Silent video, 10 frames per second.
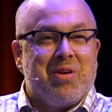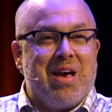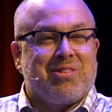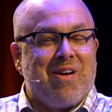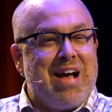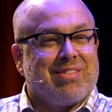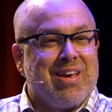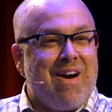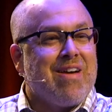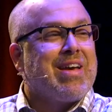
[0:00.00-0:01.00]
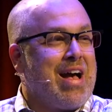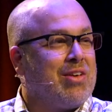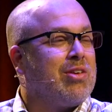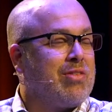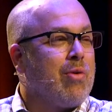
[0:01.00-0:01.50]
we started asking our
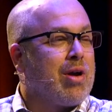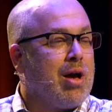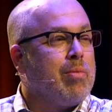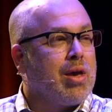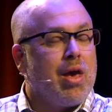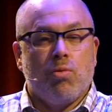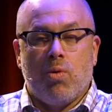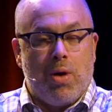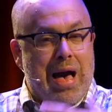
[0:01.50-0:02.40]
guests as they were coming in,